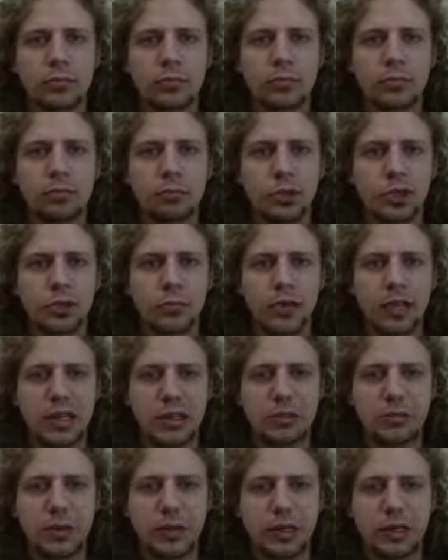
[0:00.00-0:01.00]
bishop
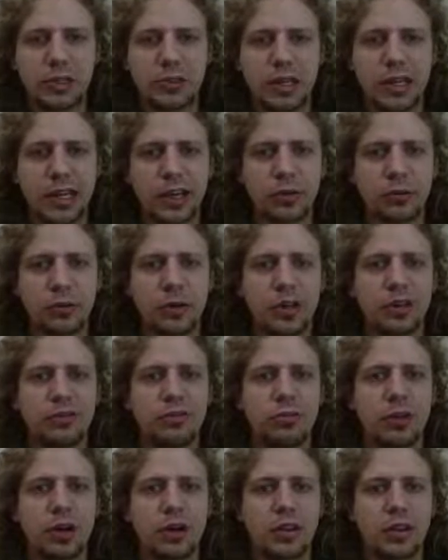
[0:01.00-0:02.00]
e3 to try to get rid
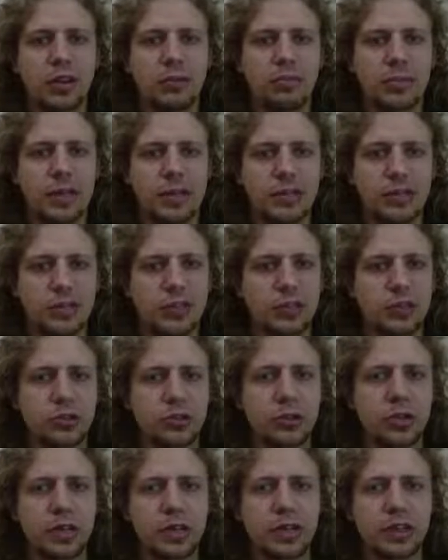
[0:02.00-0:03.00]
of one of the pieces
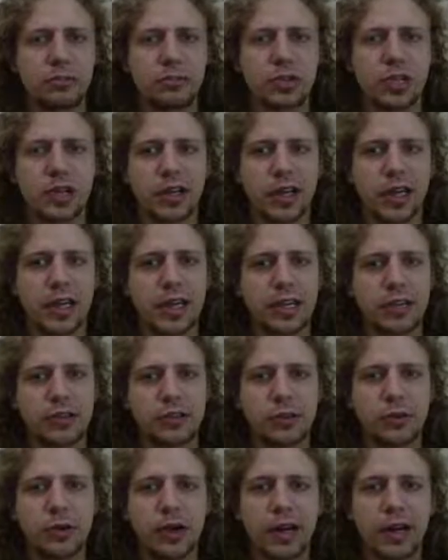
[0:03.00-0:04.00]
controlling the blockading
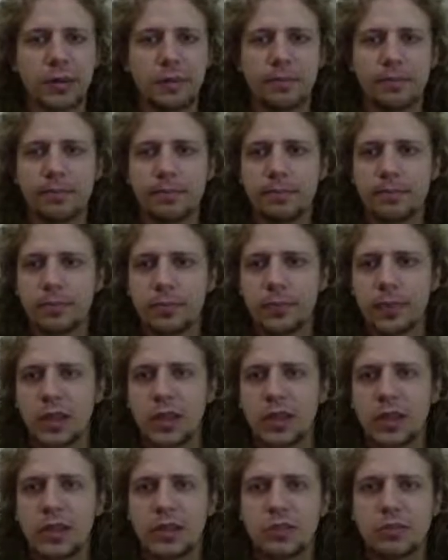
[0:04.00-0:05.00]
square.
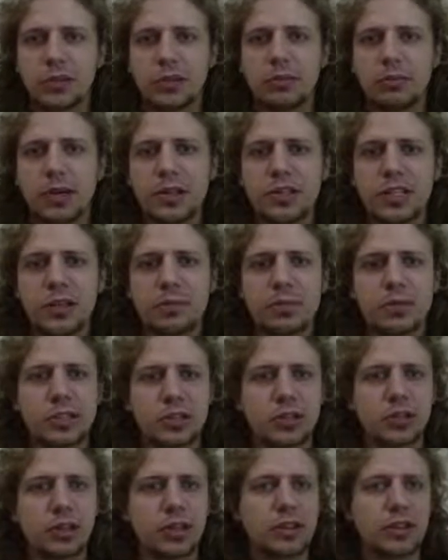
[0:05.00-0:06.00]
So you might see a
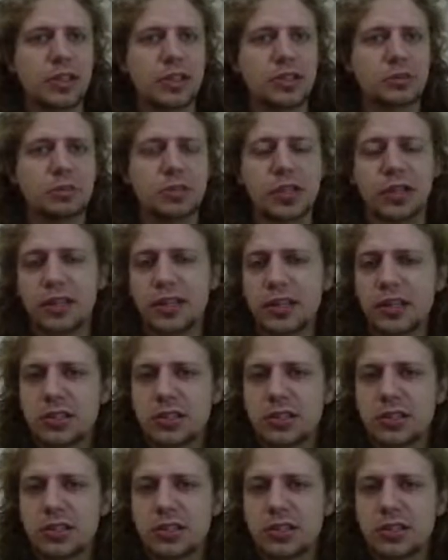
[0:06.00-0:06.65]
position like this, which I think is